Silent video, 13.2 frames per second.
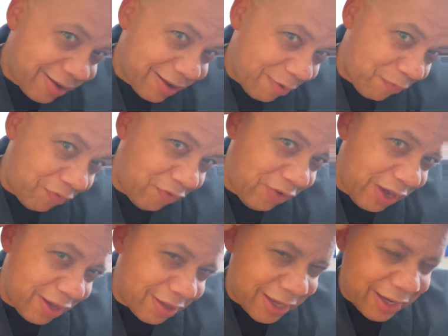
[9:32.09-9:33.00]
I'm
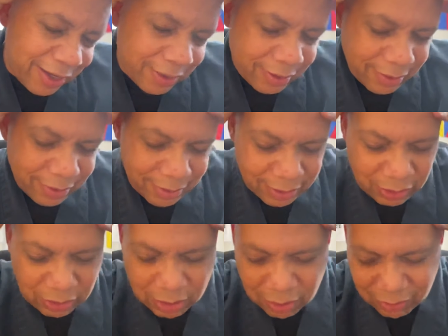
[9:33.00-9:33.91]
feeling,
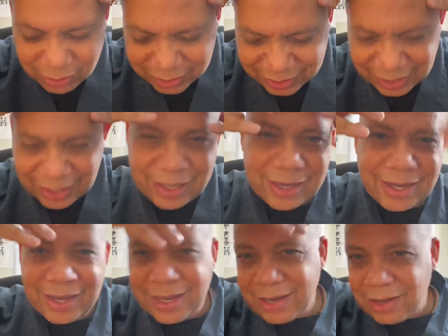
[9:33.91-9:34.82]

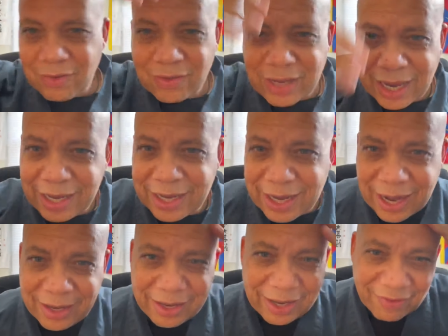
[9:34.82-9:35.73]
noticing, okay, did I
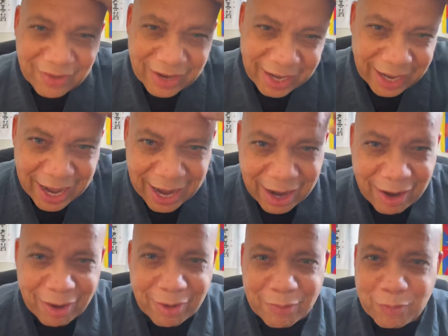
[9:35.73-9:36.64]
leave any hair?